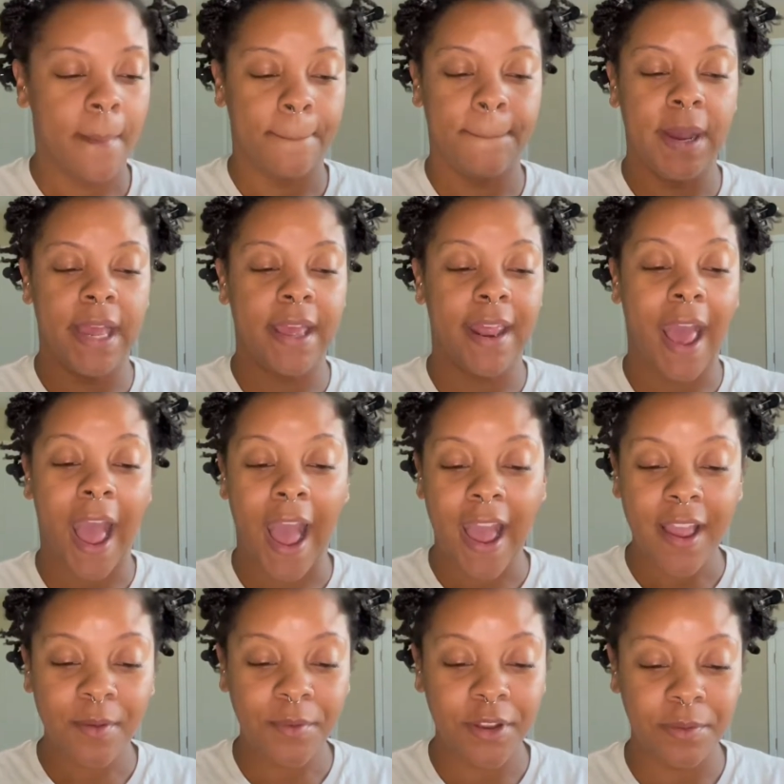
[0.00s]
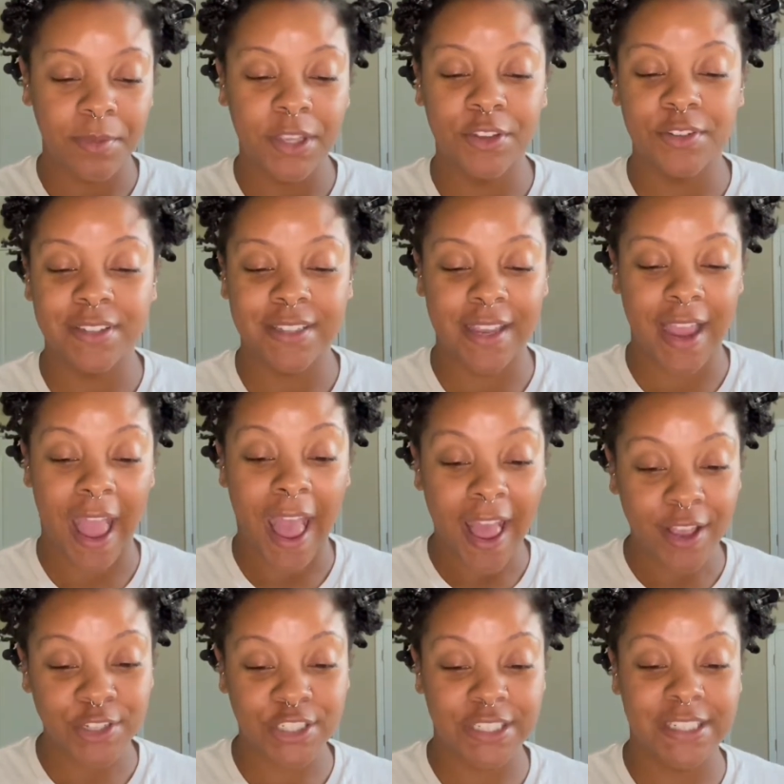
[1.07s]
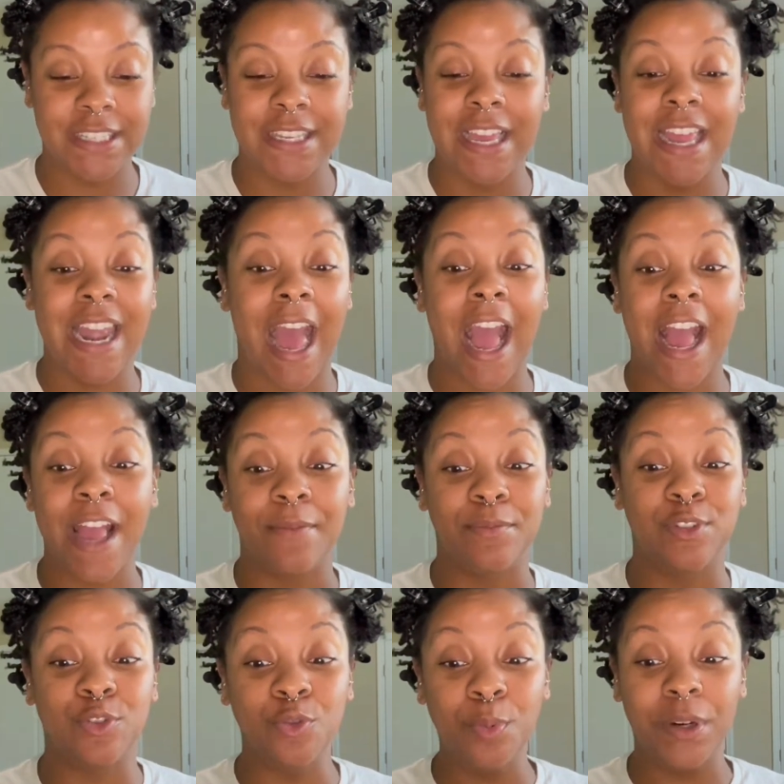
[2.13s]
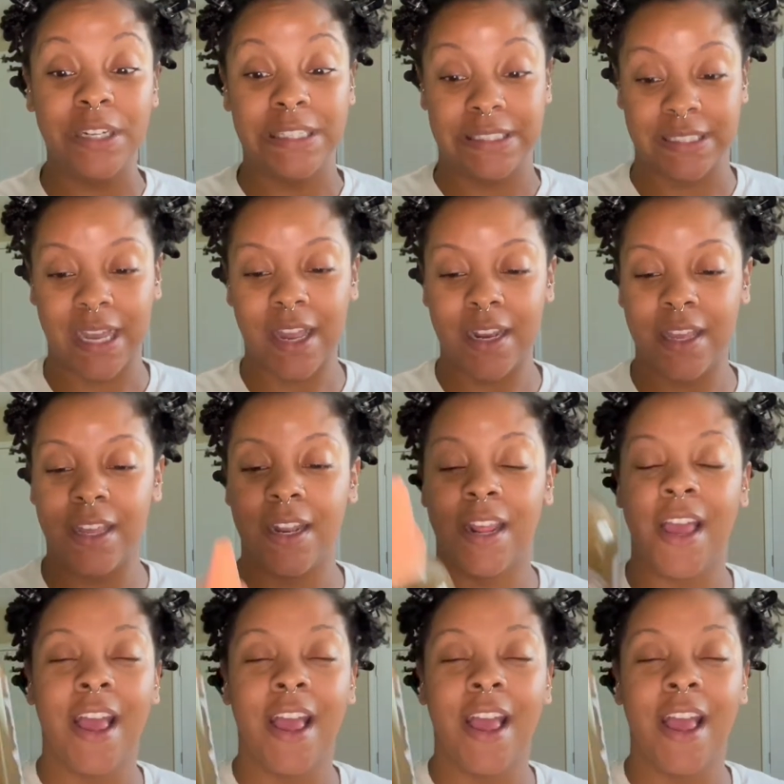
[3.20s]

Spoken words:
But I am going to be using, actually, and I am super excited,